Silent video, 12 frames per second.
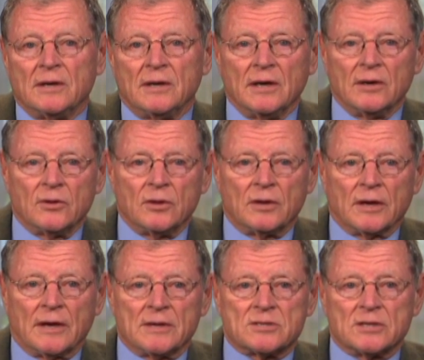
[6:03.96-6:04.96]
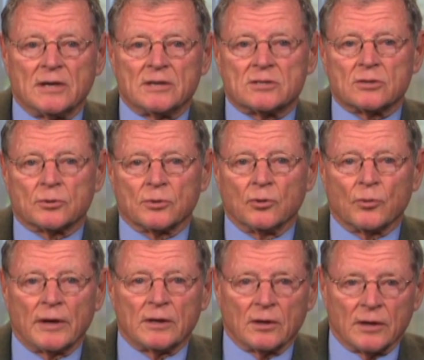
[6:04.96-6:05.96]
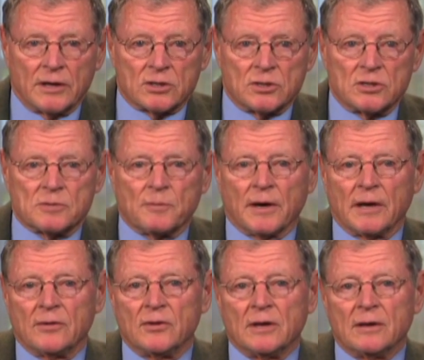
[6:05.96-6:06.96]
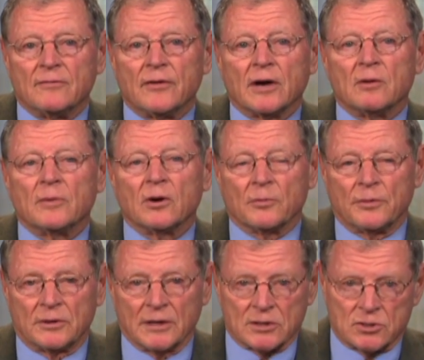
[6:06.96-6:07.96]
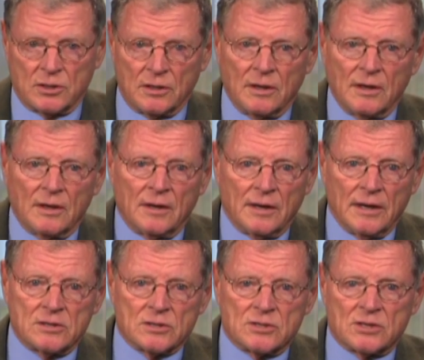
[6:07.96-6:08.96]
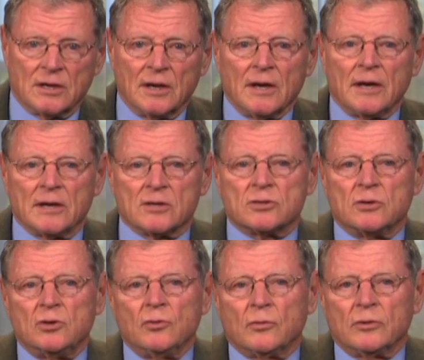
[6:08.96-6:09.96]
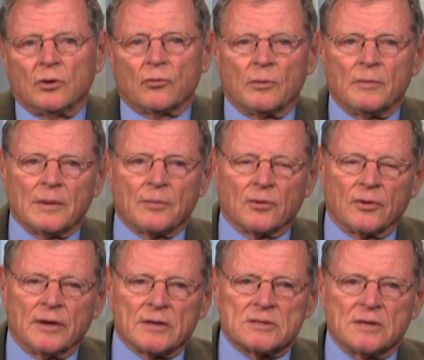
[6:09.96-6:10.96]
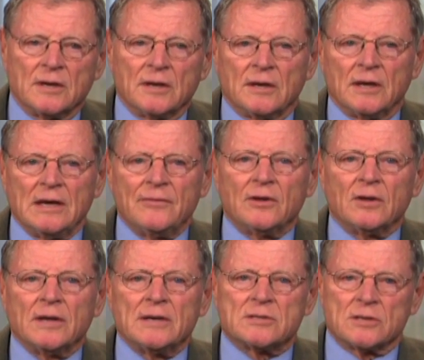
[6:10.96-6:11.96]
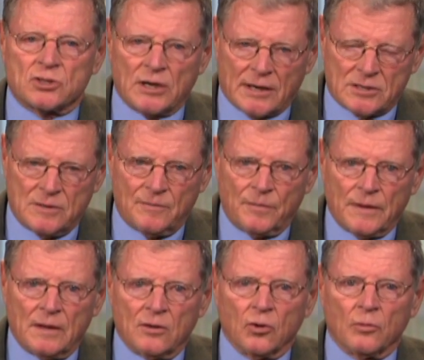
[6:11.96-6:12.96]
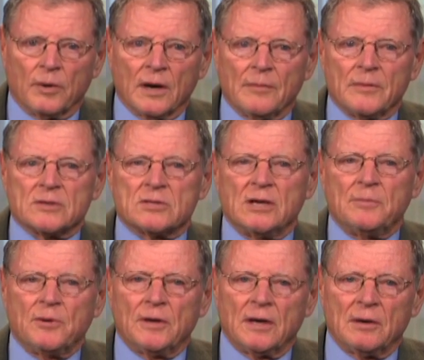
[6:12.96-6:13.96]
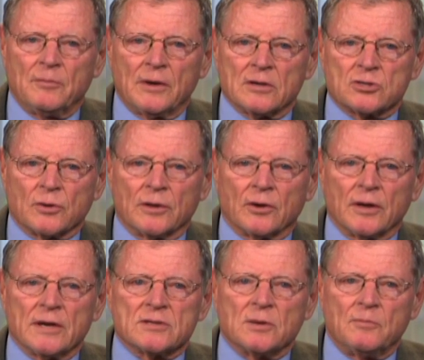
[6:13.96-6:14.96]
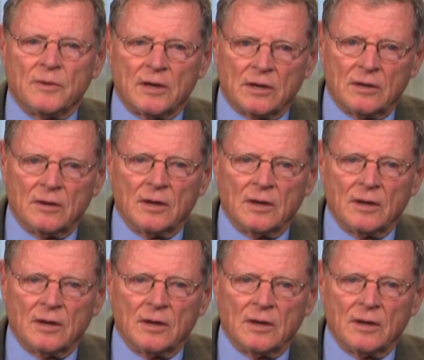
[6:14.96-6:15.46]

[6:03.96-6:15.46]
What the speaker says: in the United States through regulations by the Environmental Protection Agency. As you'll remember this, even Lisa Jackson, Obama's EPA administrator, has admitted